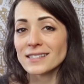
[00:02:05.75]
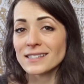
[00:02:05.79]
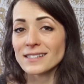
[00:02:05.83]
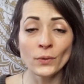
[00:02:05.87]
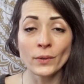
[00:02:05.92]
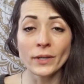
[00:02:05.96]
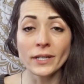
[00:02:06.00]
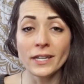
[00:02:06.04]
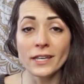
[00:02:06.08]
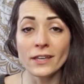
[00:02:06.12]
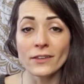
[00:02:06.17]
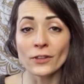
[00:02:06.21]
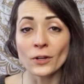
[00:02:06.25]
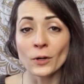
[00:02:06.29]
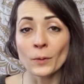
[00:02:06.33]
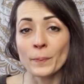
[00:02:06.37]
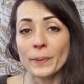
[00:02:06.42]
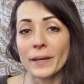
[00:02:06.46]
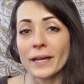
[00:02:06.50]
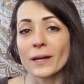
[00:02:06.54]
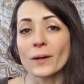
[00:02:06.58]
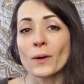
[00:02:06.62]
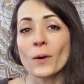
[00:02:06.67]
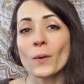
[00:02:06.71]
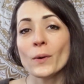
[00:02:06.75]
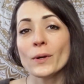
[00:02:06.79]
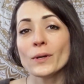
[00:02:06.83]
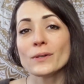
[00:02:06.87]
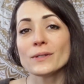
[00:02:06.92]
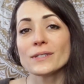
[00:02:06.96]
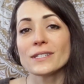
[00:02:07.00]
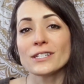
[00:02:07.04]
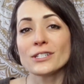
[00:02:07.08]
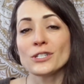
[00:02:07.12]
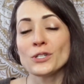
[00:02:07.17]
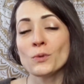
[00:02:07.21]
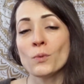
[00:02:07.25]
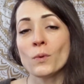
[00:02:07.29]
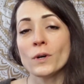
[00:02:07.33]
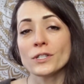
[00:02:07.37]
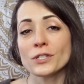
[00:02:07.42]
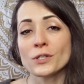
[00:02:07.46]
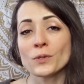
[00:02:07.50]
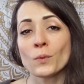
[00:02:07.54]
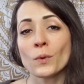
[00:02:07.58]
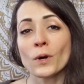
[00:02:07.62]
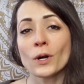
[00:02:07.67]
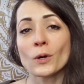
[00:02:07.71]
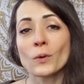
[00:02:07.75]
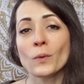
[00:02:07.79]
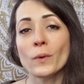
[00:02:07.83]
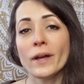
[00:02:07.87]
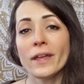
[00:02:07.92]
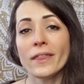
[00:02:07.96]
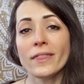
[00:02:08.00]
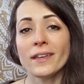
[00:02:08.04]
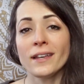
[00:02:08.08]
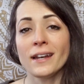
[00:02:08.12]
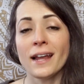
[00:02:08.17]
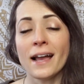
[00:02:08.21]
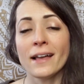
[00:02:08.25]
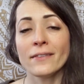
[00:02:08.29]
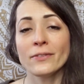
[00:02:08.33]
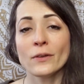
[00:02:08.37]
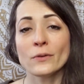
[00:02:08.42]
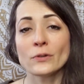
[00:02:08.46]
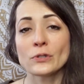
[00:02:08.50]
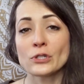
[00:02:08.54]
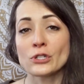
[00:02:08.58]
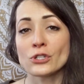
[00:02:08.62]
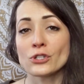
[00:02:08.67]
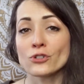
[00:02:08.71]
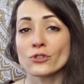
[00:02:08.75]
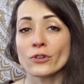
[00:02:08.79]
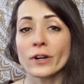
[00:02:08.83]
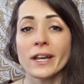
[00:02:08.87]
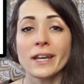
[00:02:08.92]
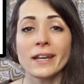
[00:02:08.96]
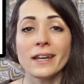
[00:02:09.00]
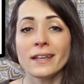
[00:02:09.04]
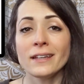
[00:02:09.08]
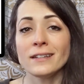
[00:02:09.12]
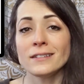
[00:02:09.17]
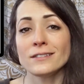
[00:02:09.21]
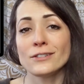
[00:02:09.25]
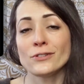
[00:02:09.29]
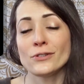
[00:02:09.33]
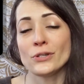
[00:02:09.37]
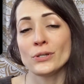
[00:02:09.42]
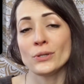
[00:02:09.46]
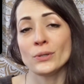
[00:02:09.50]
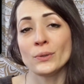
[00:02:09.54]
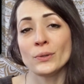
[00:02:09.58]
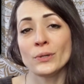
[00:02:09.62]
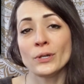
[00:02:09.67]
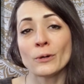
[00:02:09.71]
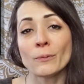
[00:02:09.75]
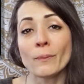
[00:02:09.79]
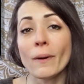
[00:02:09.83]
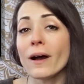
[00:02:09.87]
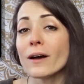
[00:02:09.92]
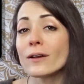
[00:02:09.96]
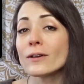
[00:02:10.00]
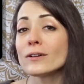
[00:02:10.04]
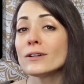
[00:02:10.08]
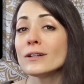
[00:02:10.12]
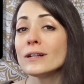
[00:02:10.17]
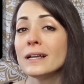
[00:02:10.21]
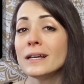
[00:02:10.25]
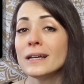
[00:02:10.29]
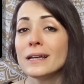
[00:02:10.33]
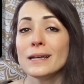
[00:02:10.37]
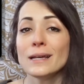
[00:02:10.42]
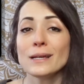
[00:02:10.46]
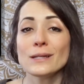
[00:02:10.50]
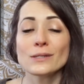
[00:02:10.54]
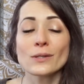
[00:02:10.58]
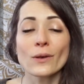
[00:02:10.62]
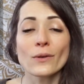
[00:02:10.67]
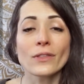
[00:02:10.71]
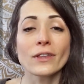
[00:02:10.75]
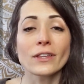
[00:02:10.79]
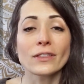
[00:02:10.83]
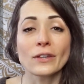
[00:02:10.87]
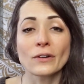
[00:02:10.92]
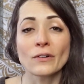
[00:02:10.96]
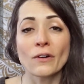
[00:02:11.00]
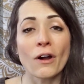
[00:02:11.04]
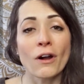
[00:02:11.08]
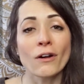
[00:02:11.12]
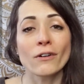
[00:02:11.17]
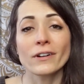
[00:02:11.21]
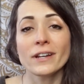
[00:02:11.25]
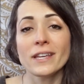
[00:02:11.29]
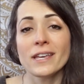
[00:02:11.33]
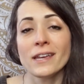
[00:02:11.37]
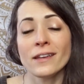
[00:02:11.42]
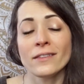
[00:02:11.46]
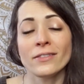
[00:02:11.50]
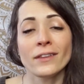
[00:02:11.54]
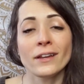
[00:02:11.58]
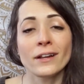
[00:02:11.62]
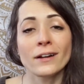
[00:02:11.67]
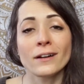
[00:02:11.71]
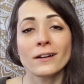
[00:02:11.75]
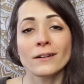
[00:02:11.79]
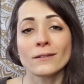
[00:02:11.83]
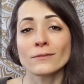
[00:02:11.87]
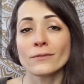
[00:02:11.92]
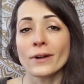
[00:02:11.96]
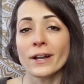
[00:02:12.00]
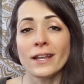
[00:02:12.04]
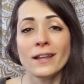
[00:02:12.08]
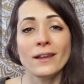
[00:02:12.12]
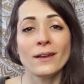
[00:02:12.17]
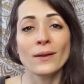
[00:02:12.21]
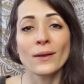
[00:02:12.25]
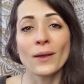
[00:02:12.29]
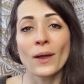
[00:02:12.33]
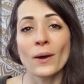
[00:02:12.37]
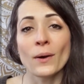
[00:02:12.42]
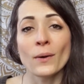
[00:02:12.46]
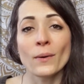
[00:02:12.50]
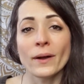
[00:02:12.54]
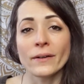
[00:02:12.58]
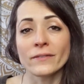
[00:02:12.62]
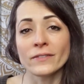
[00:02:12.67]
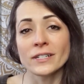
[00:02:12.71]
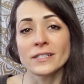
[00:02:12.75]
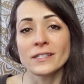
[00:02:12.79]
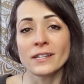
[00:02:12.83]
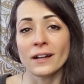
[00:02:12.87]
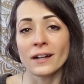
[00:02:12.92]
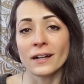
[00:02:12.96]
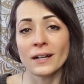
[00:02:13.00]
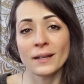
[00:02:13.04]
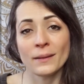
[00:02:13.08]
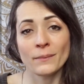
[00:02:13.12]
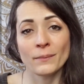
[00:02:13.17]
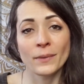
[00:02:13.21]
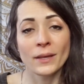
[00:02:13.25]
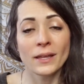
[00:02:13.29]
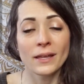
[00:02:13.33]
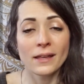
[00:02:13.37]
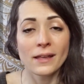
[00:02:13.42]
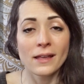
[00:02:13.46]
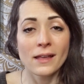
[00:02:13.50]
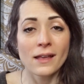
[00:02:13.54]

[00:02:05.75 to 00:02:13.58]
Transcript: You can either pick oils that you want to work with and add those straight into your bottle so that they're already in there ready to go every time